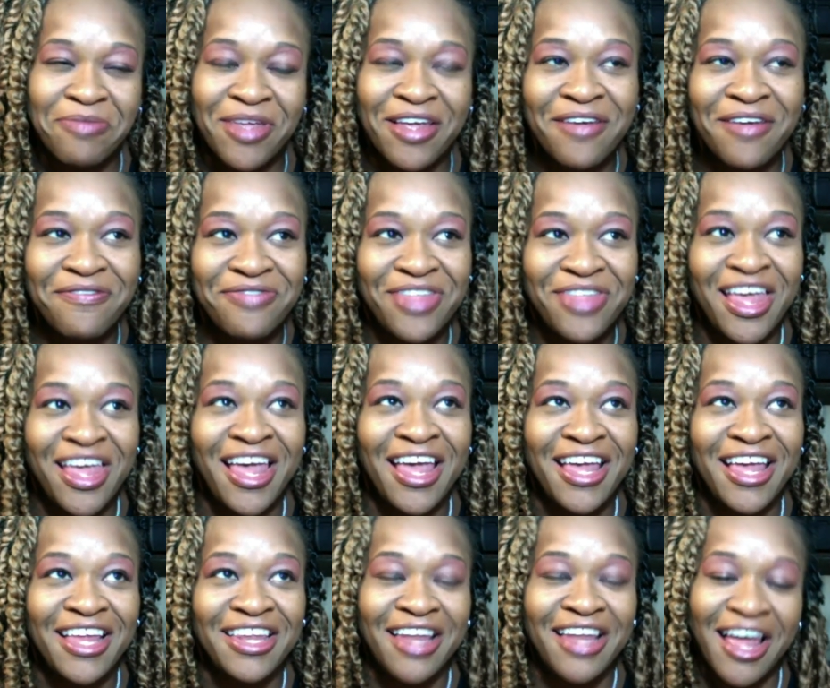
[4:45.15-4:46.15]
If
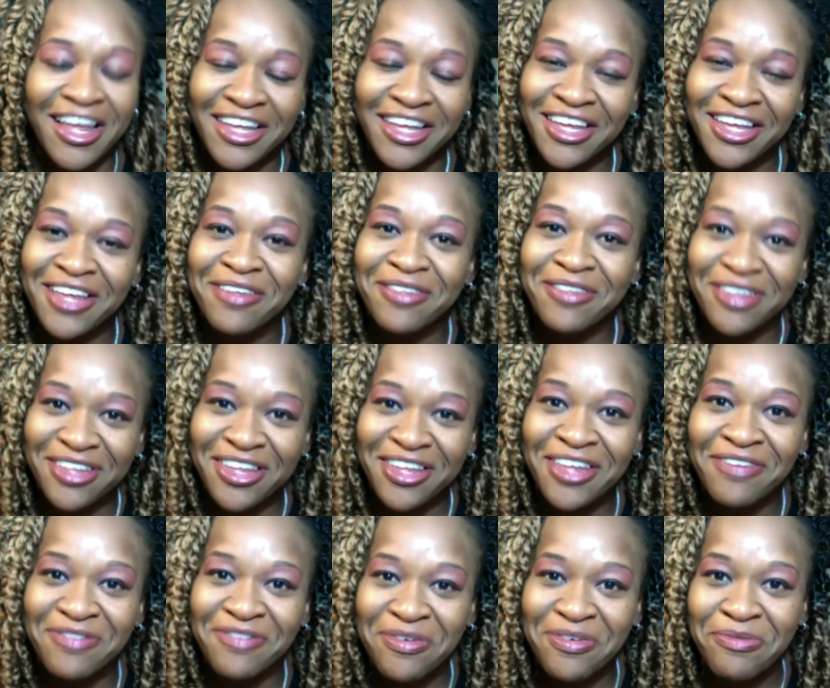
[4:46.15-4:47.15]
they like it,
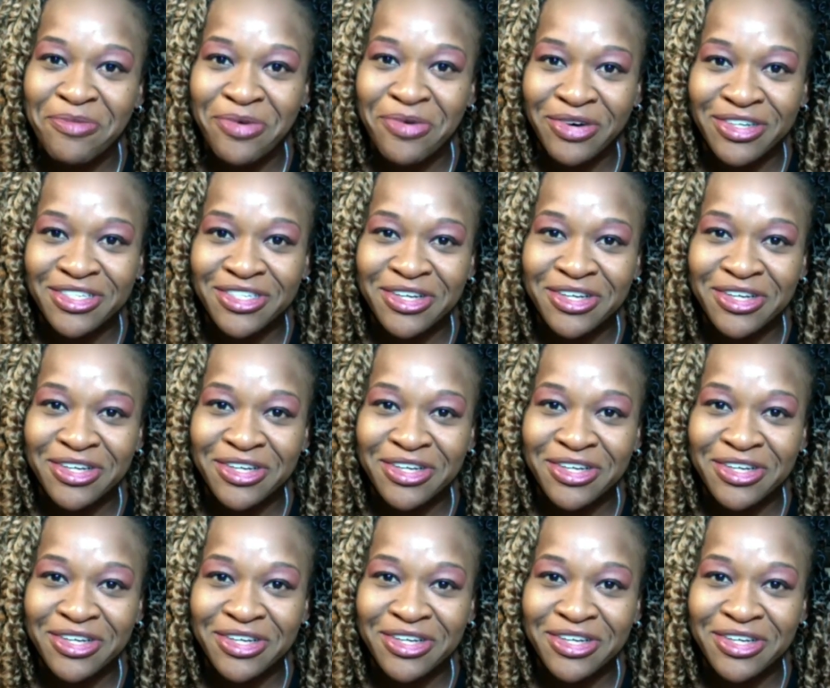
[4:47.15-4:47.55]
even more